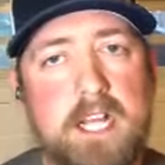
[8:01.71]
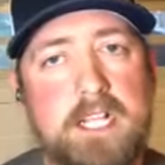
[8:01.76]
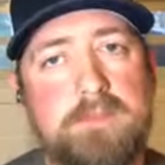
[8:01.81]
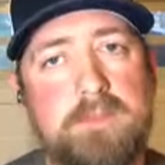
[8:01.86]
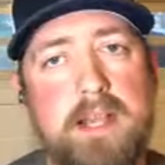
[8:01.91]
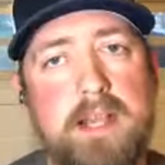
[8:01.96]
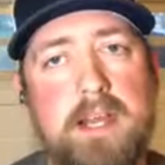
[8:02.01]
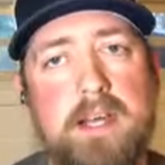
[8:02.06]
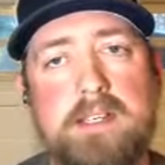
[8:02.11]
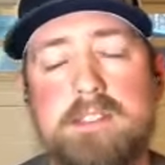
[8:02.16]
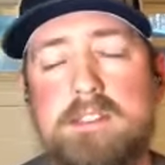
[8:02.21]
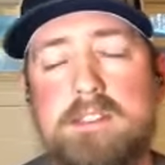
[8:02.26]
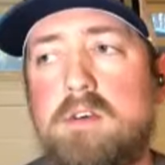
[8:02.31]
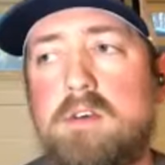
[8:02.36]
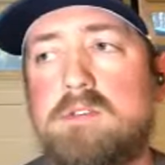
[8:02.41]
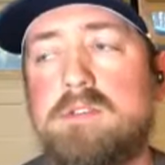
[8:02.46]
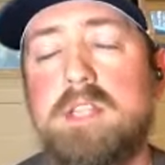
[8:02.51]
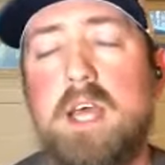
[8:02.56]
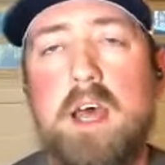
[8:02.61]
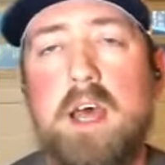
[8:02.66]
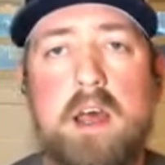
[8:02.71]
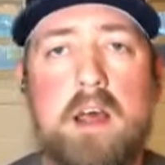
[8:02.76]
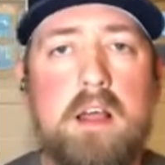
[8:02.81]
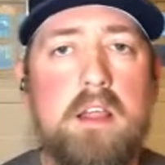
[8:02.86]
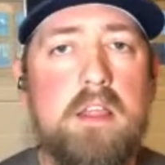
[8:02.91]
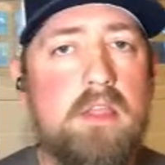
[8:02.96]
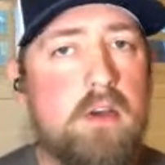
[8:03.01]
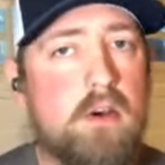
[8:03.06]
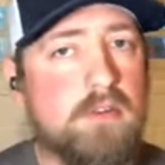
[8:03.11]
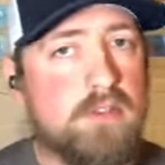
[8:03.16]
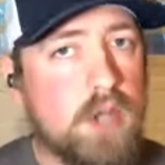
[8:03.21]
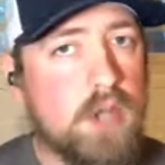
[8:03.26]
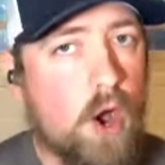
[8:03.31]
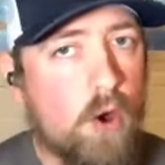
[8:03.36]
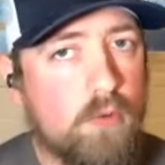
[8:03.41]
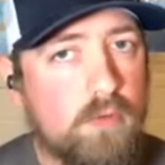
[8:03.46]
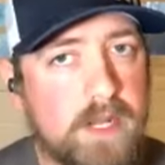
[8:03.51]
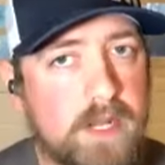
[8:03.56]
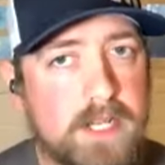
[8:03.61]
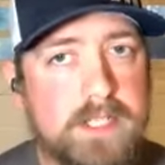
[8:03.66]
That's because those
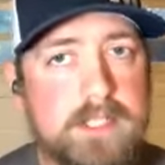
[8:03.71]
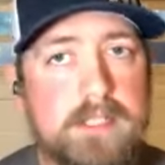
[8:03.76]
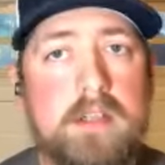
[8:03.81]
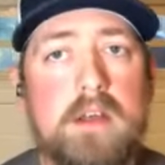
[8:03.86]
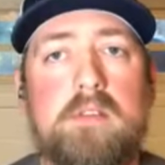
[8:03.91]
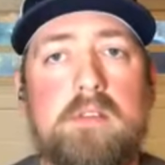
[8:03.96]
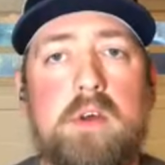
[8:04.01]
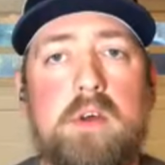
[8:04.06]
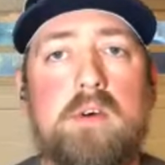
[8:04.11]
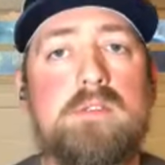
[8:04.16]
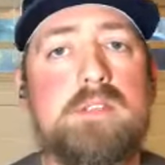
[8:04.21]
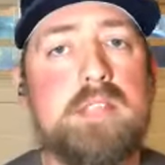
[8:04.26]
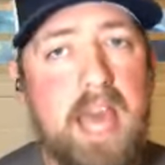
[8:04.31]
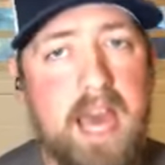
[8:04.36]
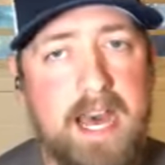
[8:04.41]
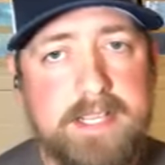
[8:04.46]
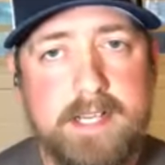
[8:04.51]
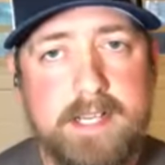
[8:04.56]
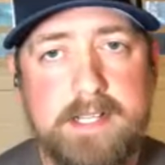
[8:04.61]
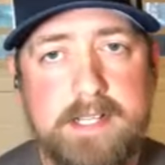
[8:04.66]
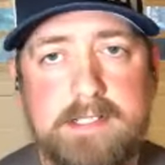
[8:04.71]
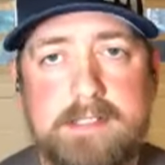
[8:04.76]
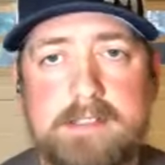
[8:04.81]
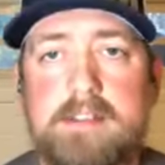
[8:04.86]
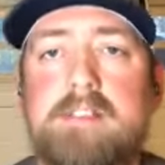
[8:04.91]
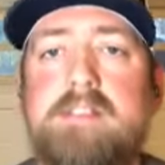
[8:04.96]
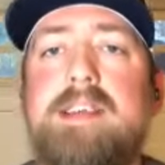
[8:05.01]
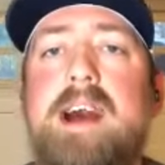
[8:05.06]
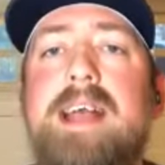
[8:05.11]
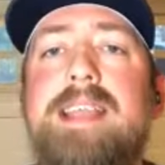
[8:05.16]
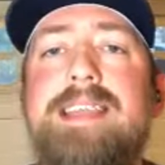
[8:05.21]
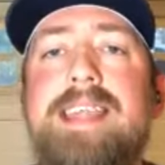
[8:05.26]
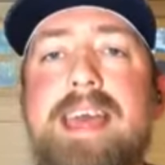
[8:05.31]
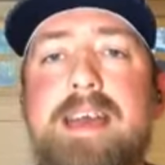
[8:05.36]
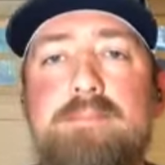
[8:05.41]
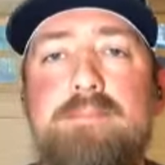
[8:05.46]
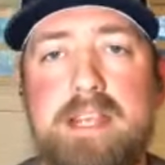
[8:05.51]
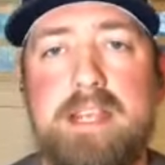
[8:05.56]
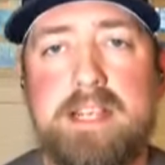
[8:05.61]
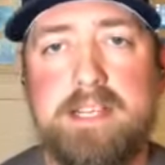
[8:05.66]
O-rings, those gaskets, they're
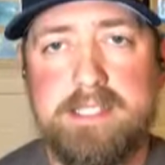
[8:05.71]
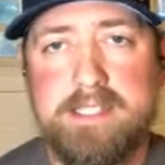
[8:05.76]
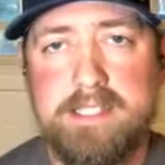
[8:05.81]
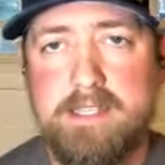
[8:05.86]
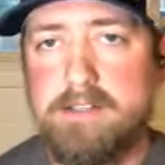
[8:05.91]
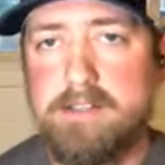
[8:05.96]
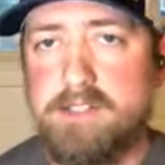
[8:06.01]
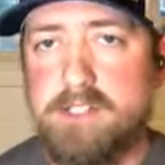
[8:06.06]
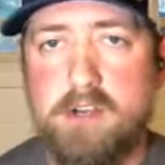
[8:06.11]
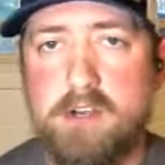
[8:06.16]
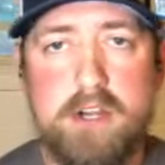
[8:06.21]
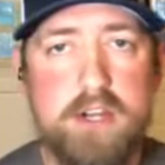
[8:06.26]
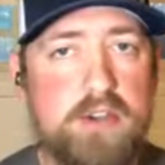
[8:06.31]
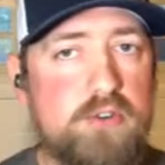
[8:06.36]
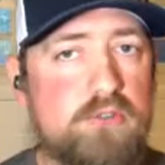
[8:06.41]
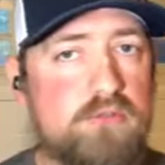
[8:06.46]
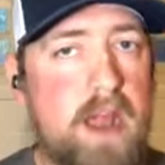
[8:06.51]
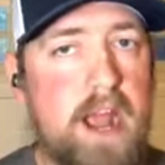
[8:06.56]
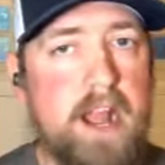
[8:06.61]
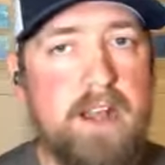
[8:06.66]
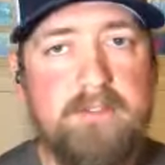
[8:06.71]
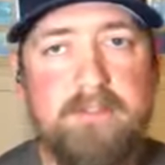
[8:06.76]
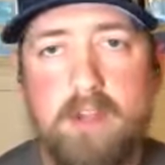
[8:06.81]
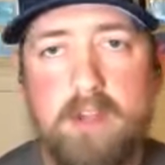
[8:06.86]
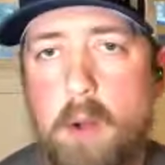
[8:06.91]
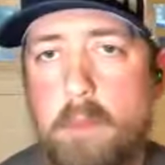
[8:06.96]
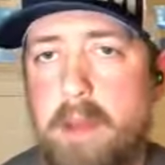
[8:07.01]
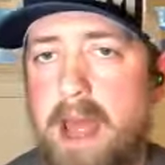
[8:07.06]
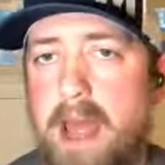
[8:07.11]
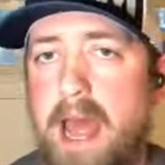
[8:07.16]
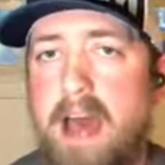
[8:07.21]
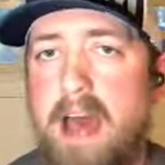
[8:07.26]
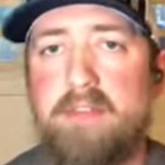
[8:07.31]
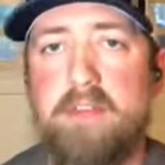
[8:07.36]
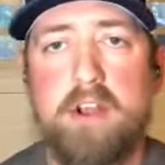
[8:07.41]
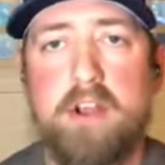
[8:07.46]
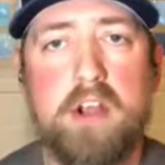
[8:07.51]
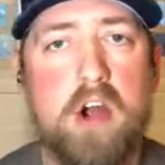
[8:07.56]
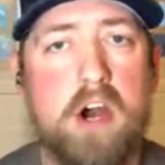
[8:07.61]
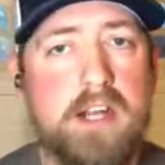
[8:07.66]
dynamic seals. They're a direct flow path.
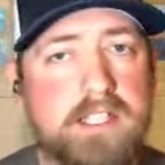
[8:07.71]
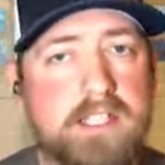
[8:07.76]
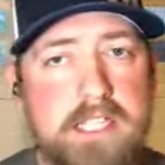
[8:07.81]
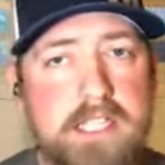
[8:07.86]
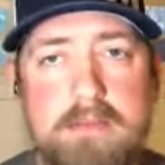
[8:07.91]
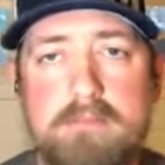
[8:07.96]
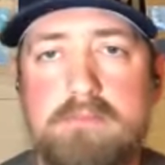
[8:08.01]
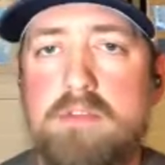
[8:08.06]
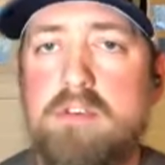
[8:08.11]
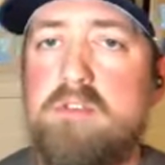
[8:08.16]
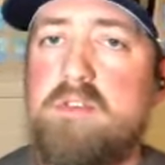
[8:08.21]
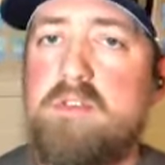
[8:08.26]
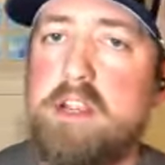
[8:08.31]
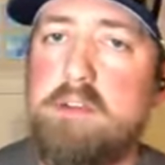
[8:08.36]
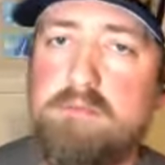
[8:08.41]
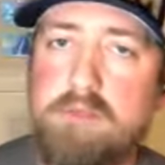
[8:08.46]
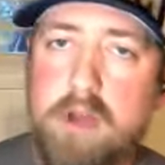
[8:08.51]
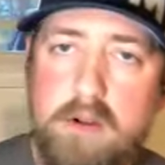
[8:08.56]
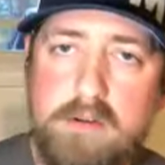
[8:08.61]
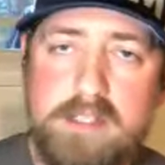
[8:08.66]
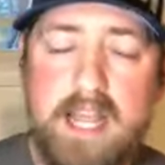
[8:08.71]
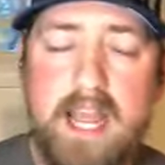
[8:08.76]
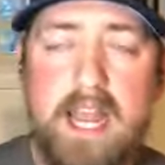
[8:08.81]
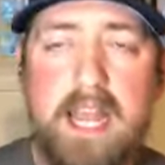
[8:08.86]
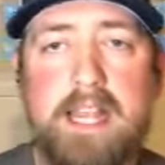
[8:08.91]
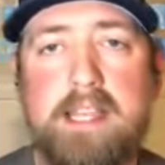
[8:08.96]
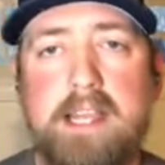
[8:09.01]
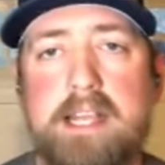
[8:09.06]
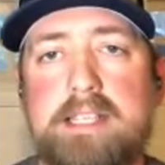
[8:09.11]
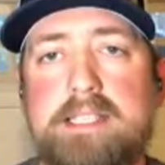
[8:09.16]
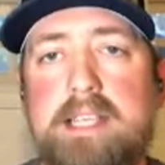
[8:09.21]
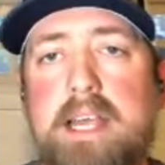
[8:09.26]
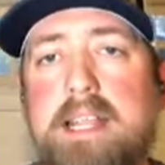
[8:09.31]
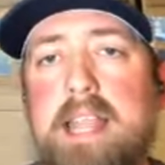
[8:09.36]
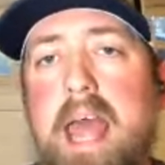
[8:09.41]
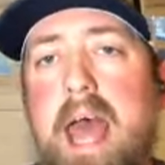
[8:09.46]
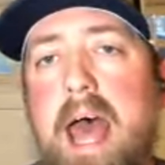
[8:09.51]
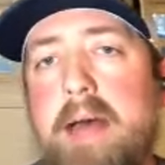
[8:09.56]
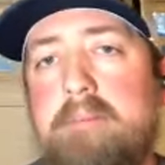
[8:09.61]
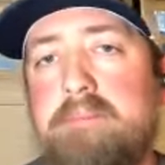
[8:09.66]
They're constantly moving, rotating, things like
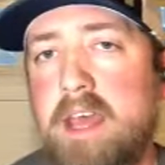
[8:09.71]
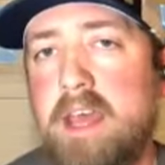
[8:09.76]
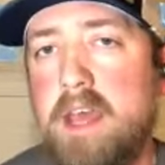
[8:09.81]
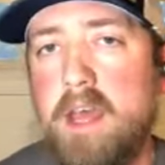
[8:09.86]
that.